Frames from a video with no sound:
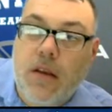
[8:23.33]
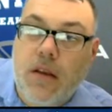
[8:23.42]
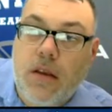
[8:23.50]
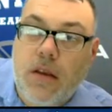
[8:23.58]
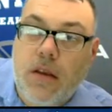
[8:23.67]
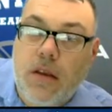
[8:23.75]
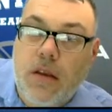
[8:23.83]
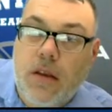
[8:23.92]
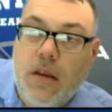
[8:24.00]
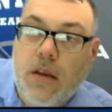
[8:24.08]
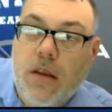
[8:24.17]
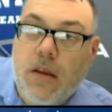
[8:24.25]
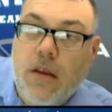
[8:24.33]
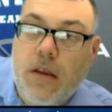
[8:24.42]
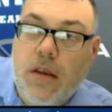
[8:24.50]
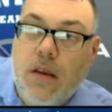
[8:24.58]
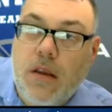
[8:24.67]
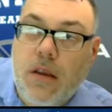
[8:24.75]
That's not even less.
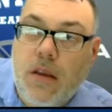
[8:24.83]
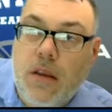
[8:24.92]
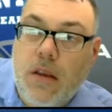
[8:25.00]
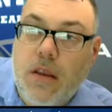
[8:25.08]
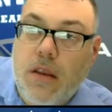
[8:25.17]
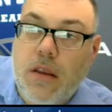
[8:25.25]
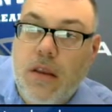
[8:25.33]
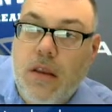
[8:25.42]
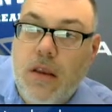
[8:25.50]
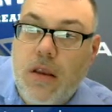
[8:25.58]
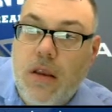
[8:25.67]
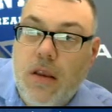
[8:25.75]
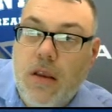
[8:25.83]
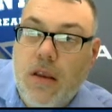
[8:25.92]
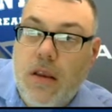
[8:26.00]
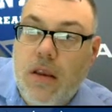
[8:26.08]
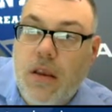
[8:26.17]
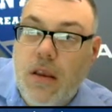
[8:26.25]
Rack back spots worth
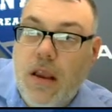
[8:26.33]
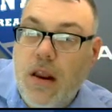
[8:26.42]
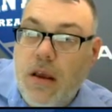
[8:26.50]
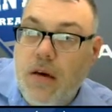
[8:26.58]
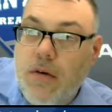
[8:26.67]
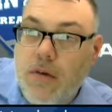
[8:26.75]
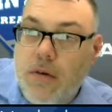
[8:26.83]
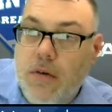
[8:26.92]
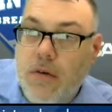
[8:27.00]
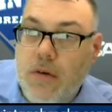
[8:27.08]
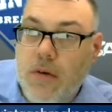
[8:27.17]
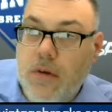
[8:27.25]
$250. I know.